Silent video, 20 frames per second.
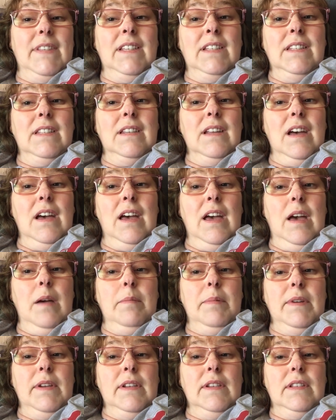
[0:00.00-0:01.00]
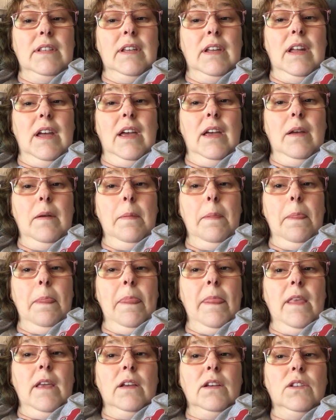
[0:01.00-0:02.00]
It's not happening today.
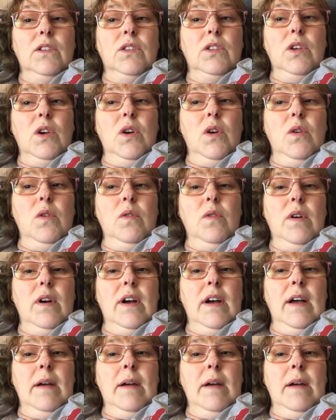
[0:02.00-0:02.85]
So